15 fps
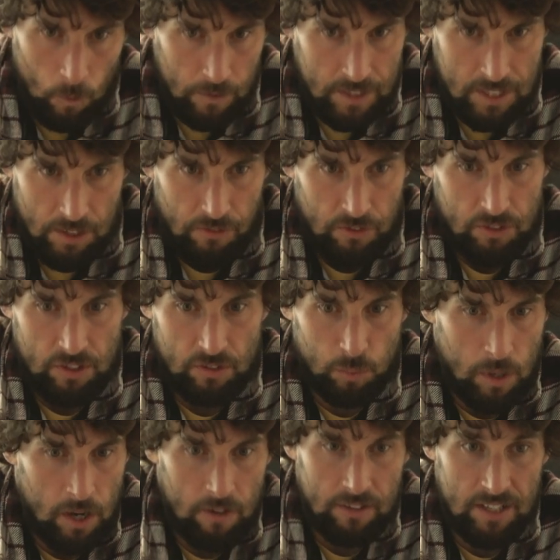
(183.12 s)
what the differences
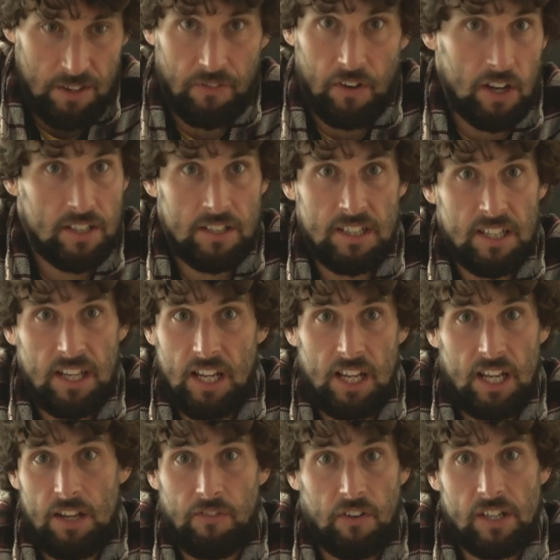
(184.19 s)
were and if
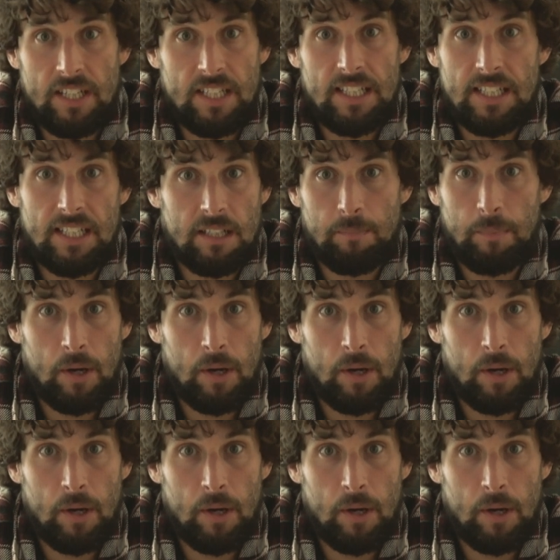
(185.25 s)
I needed